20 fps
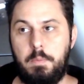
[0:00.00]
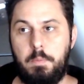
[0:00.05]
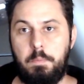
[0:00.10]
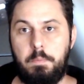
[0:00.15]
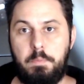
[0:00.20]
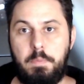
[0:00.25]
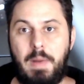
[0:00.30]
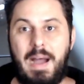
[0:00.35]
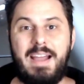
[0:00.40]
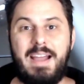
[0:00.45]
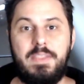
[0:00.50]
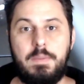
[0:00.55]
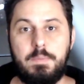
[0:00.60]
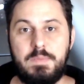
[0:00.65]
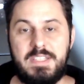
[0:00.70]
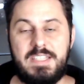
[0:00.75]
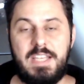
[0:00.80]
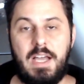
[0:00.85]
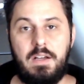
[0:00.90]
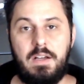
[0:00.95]
by
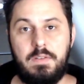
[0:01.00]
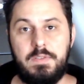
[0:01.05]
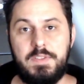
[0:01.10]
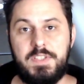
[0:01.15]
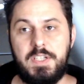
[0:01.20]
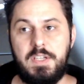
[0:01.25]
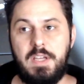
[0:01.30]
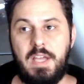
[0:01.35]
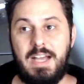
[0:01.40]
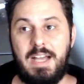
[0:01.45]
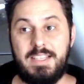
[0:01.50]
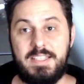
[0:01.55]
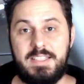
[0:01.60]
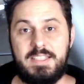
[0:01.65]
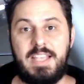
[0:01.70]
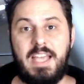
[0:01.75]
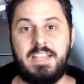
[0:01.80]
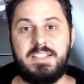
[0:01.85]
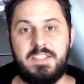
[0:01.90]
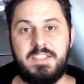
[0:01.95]
themselves
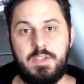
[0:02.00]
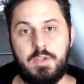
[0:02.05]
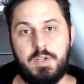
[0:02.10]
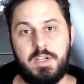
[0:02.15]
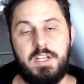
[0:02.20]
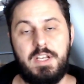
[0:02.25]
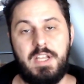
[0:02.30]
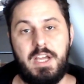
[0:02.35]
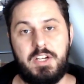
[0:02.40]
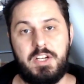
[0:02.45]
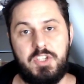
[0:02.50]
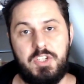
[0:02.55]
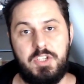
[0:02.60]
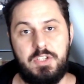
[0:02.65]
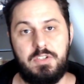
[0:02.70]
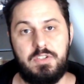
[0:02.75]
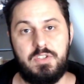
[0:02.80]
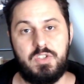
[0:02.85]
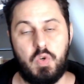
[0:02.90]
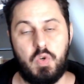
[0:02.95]
assess their
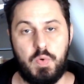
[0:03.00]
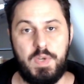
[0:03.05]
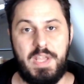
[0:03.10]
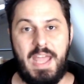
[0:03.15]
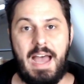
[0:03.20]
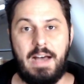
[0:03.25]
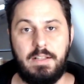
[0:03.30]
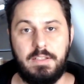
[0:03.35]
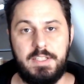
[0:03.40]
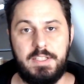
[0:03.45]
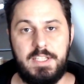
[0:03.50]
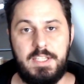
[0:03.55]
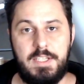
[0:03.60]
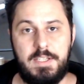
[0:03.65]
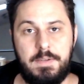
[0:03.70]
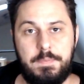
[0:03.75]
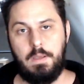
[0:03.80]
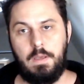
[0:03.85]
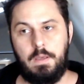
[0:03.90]
connection to reality.